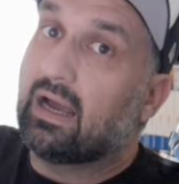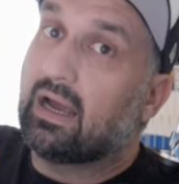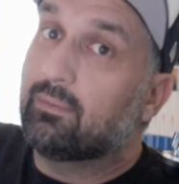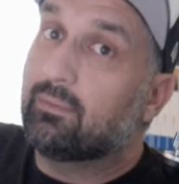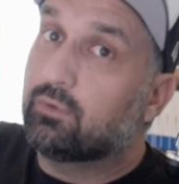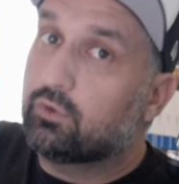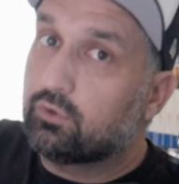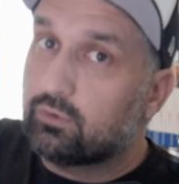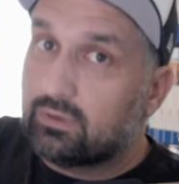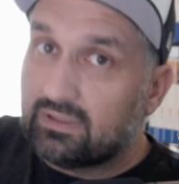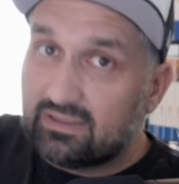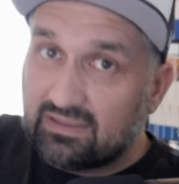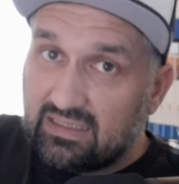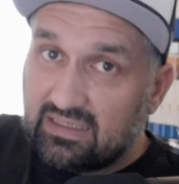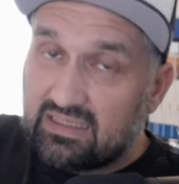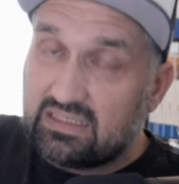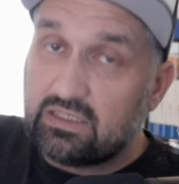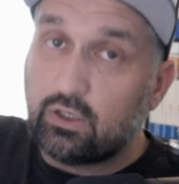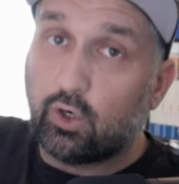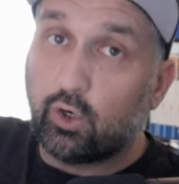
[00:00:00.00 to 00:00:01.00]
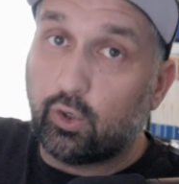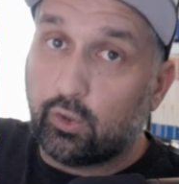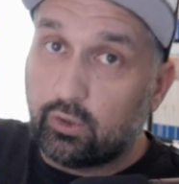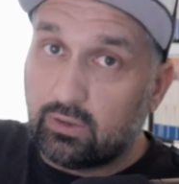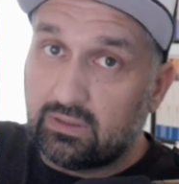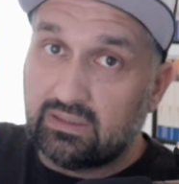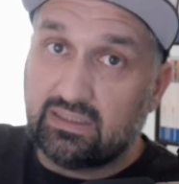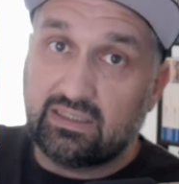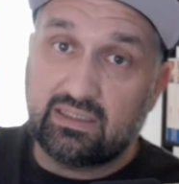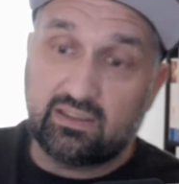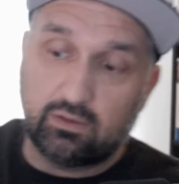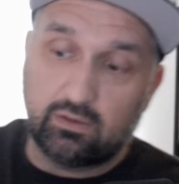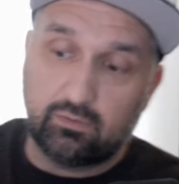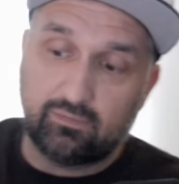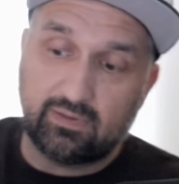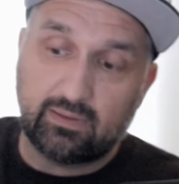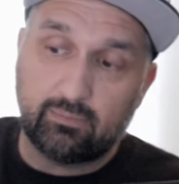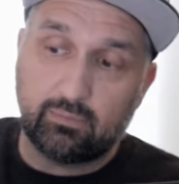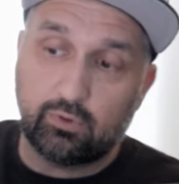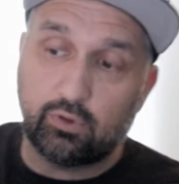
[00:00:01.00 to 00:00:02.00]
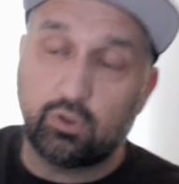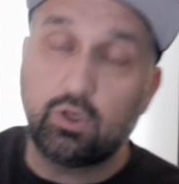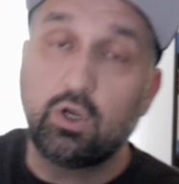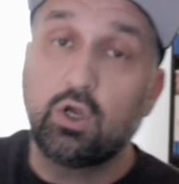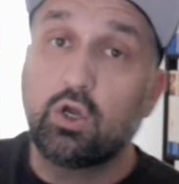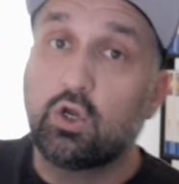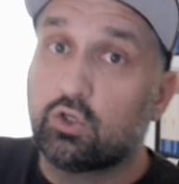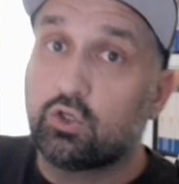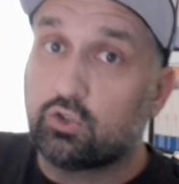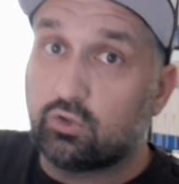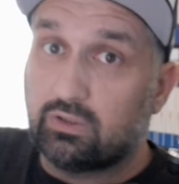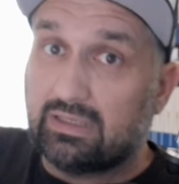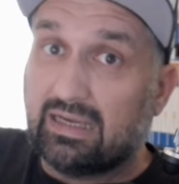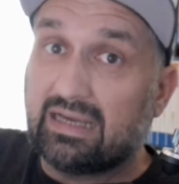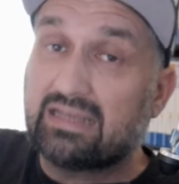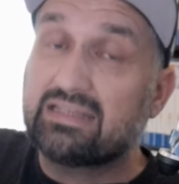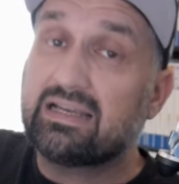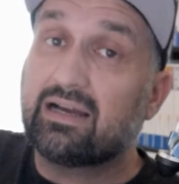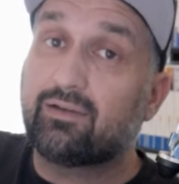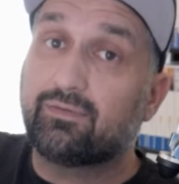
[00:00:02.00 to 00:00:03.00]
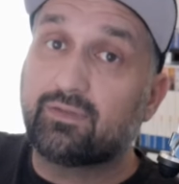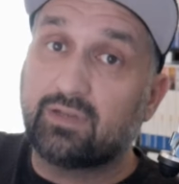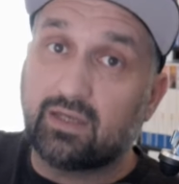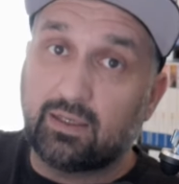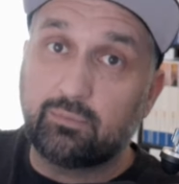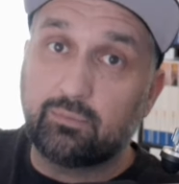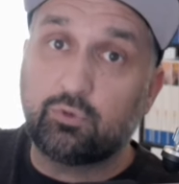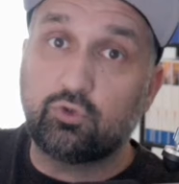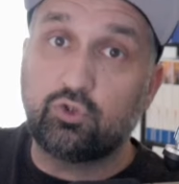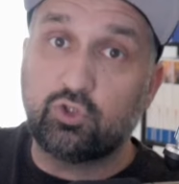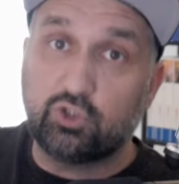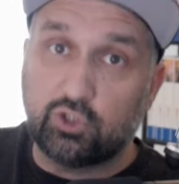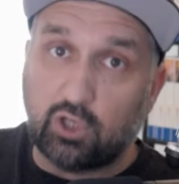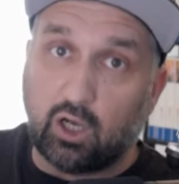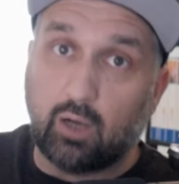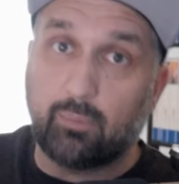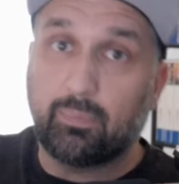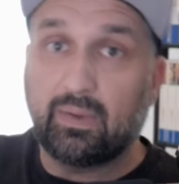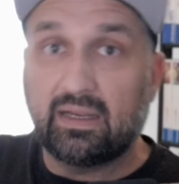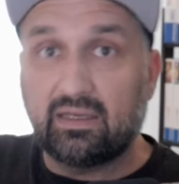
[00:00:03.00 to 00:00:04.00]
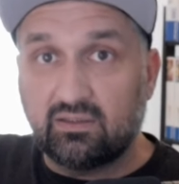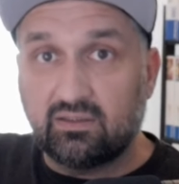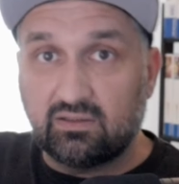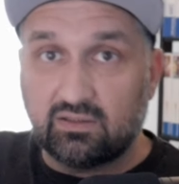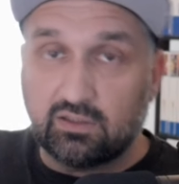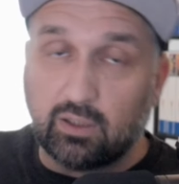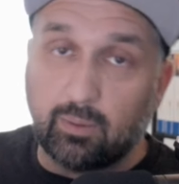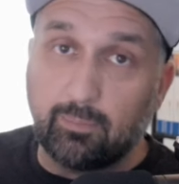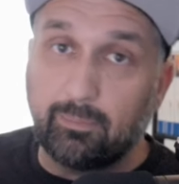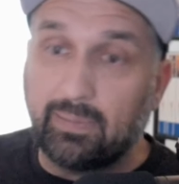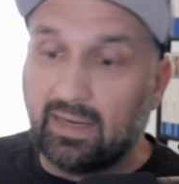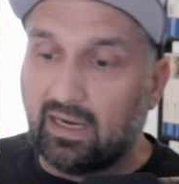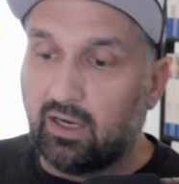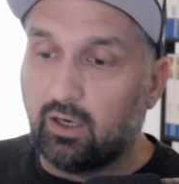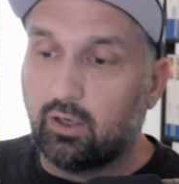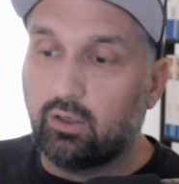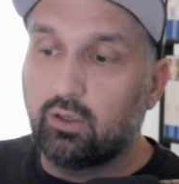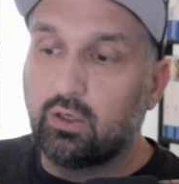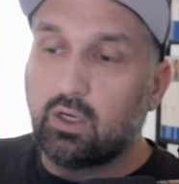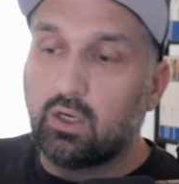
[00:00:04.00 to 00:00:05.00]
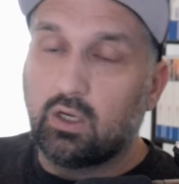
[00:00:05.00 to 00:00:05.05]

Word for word: I'm doing these early in November, so you guys have time to shop and compare.